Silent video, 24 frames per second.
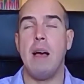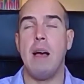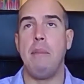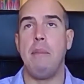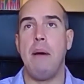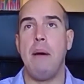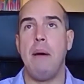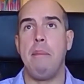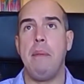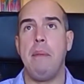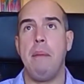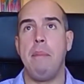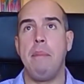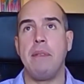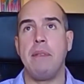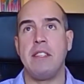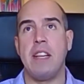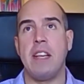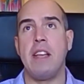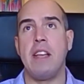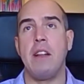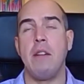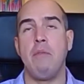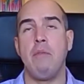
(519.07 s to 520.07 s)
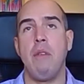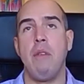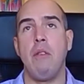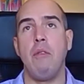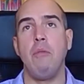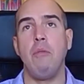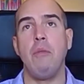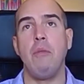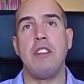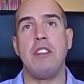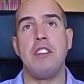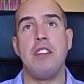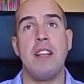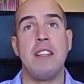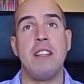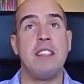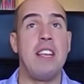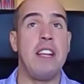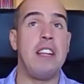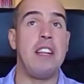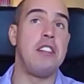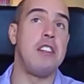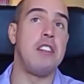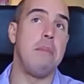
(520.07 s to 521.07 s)
a particular role which a
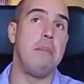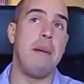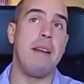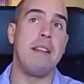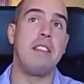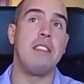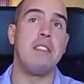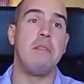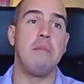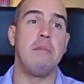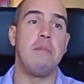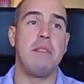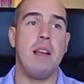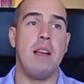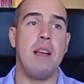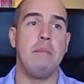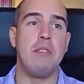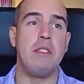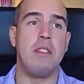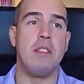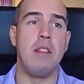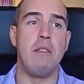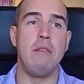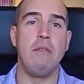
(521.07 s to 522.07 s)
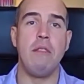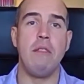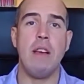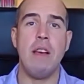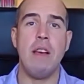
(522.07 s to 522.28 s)
teacher might sometimes do,